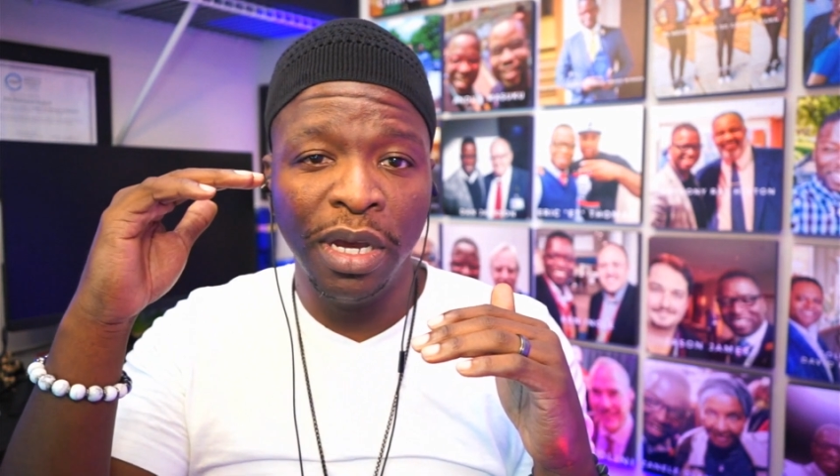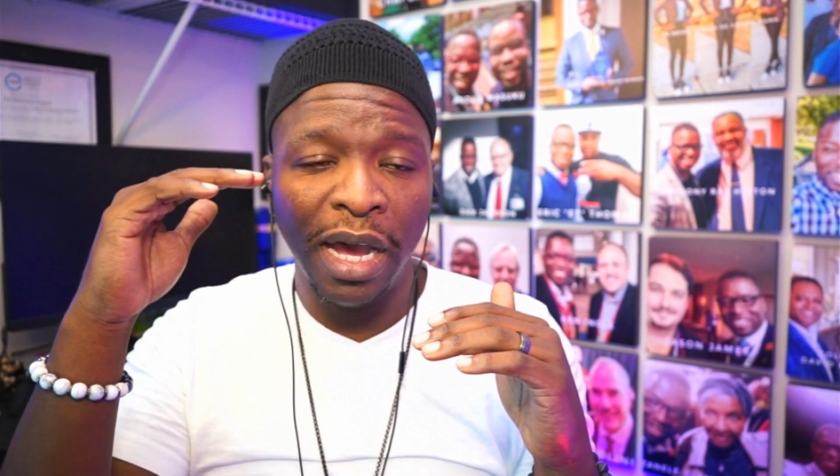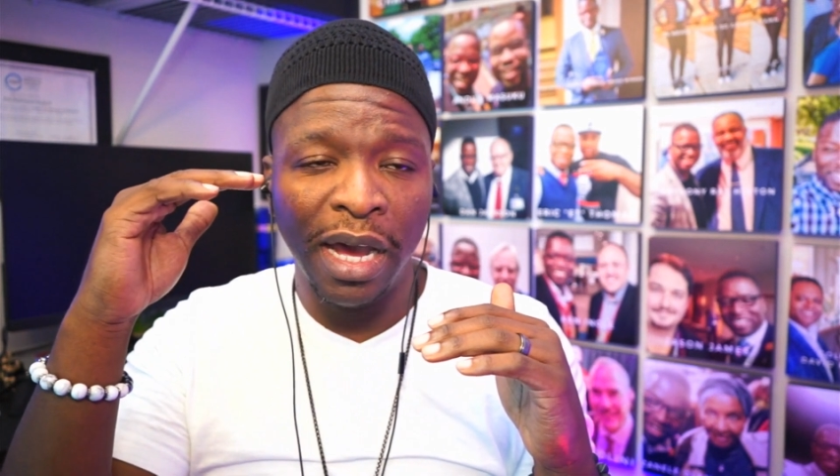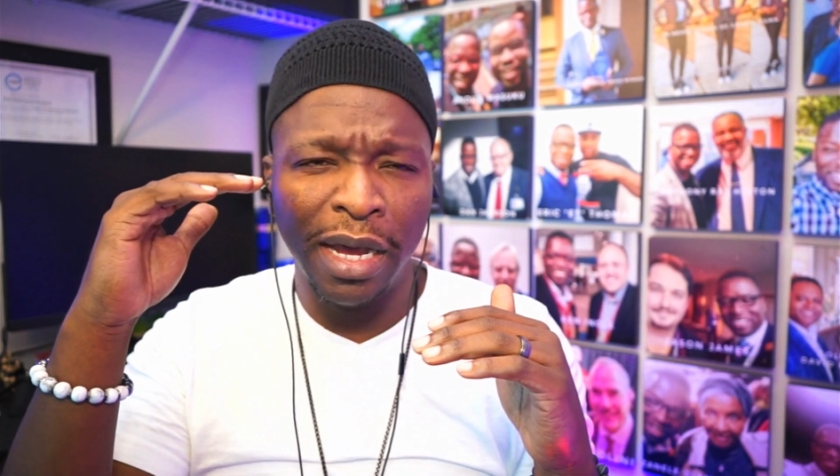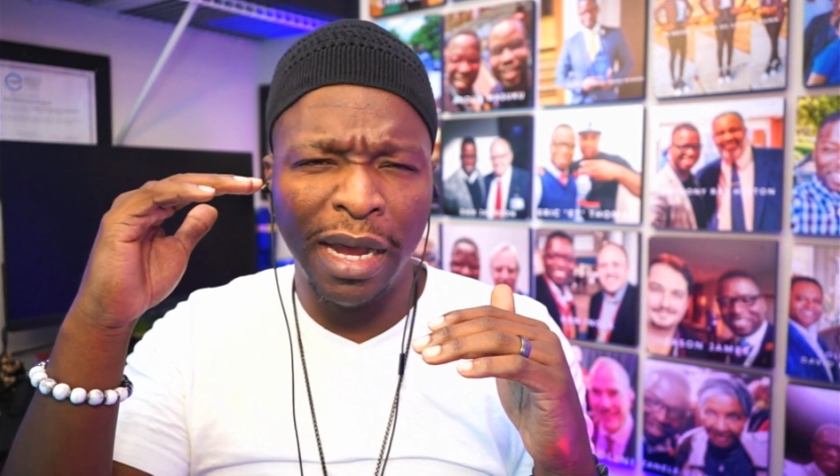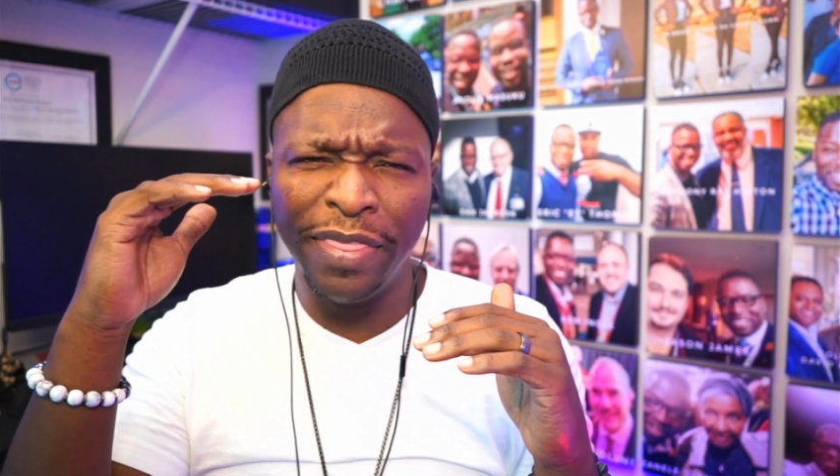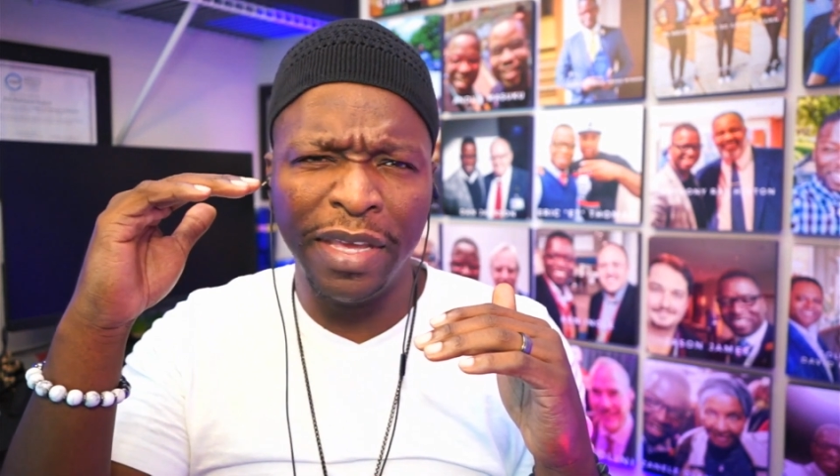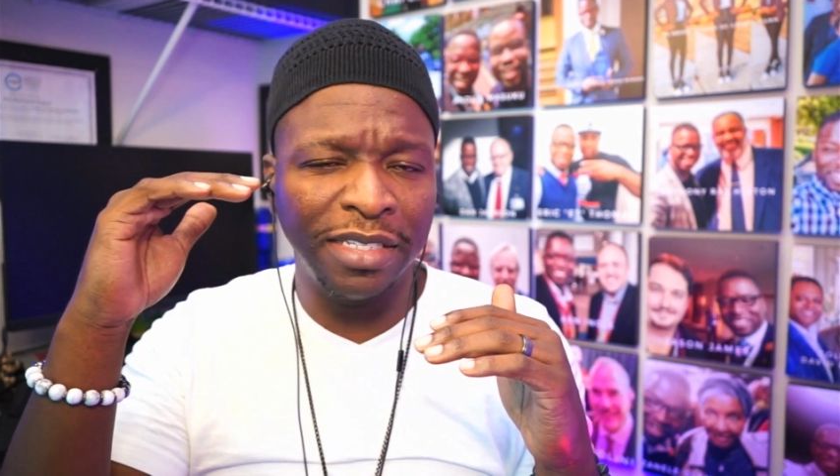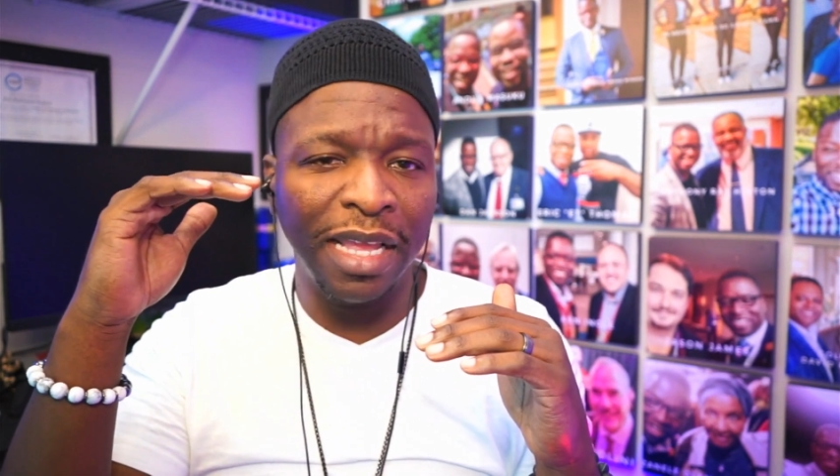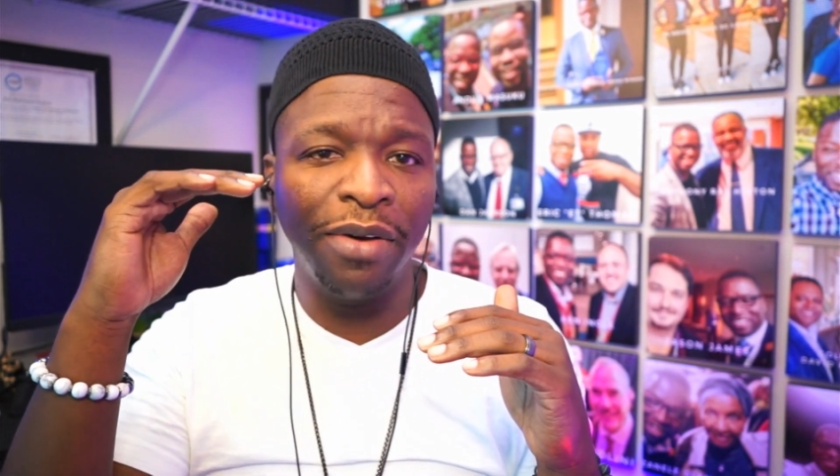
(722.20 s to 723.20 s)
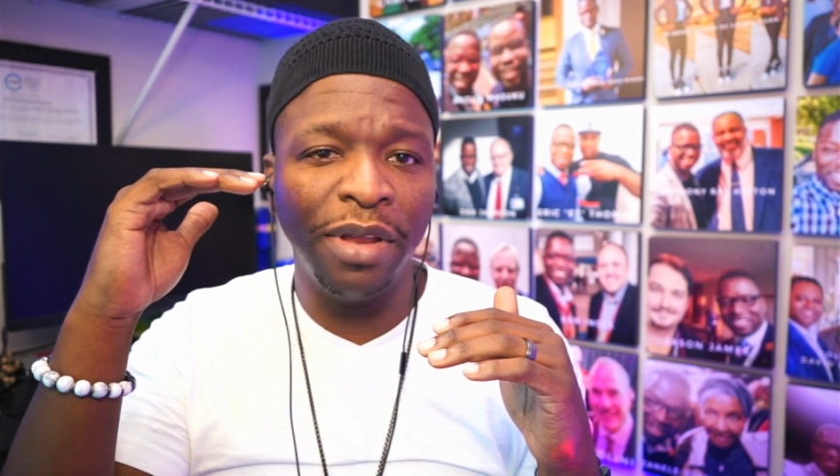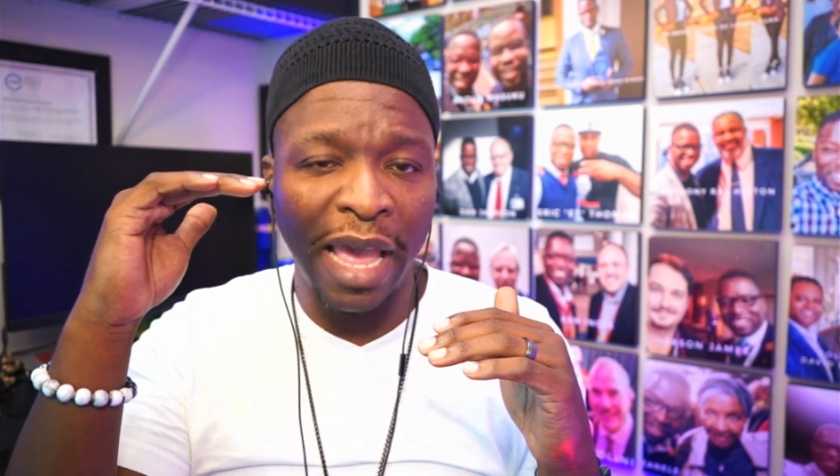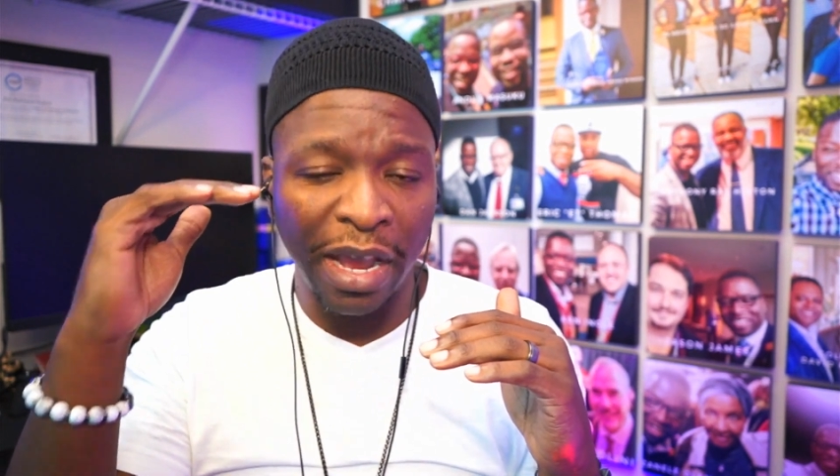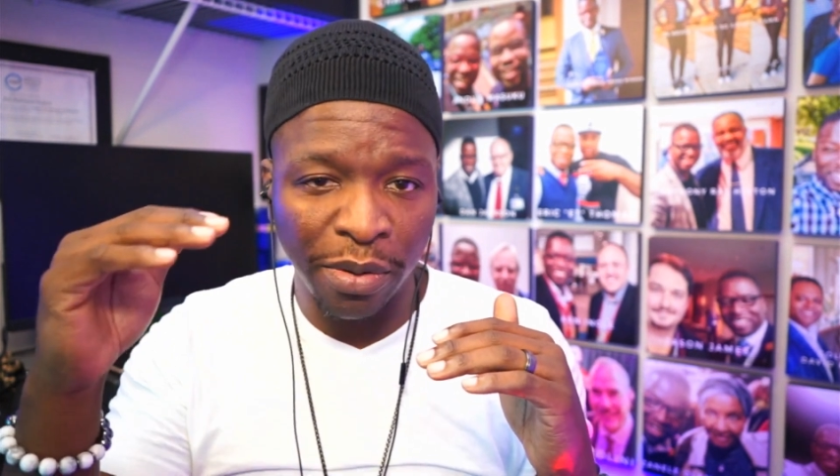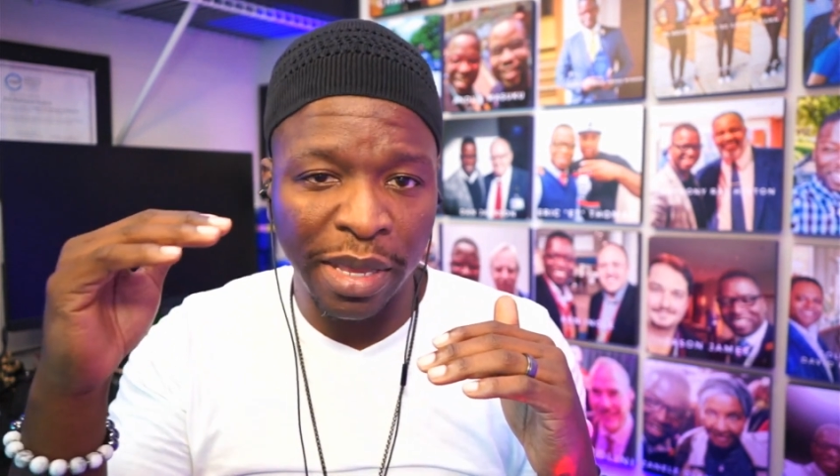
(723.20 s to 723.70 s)
uh, I think it's now
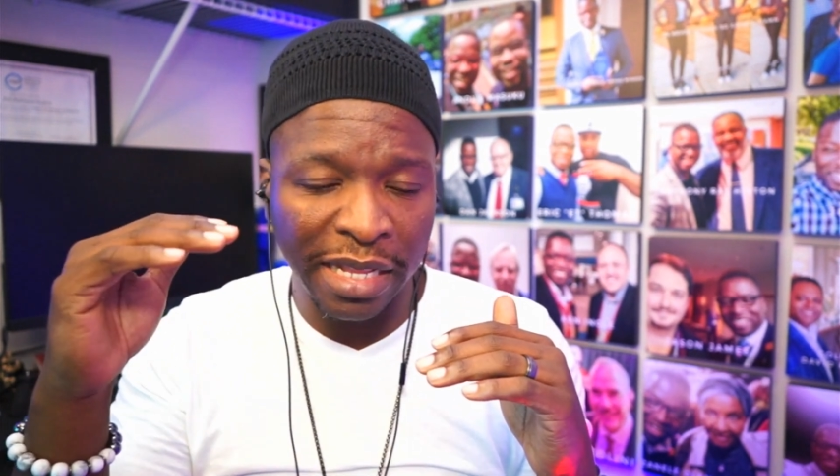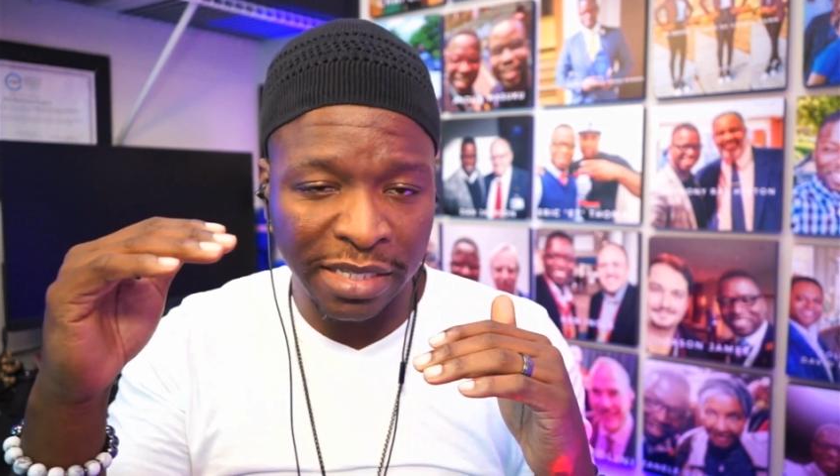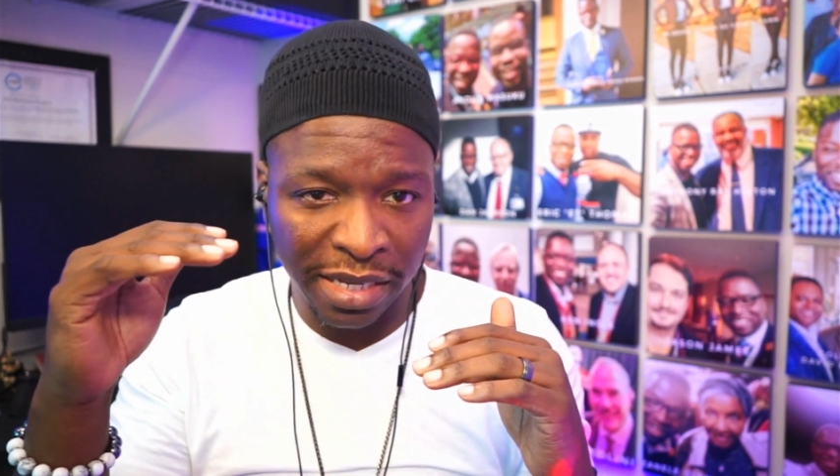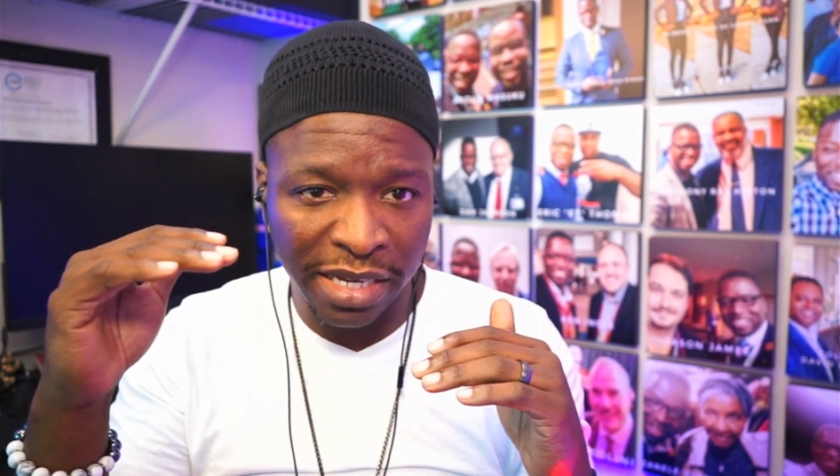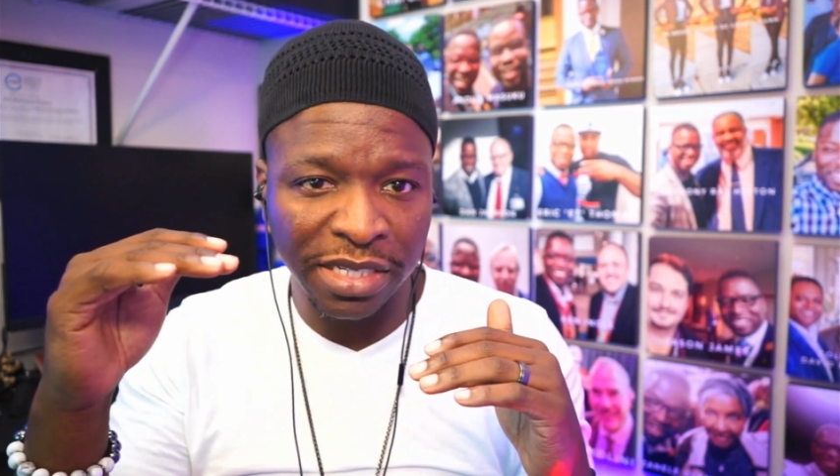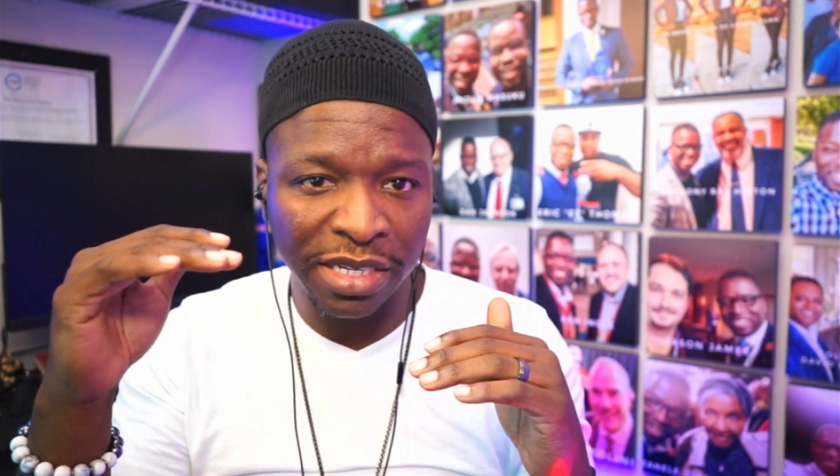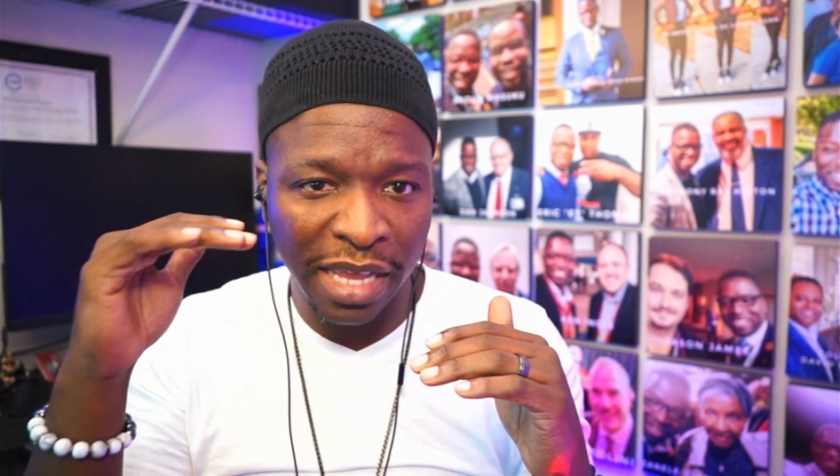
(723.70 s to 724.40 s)
echo cancellation.